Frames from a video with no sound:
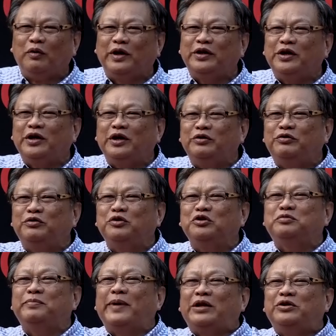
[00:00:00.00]
when they
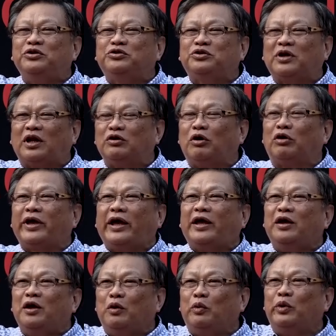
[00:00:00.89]
introduced MediShield,
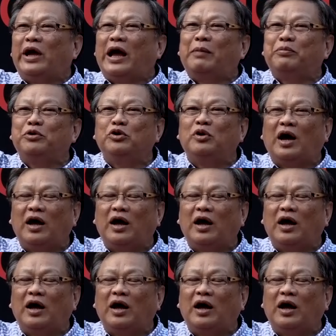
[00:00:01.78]
okay, we help you.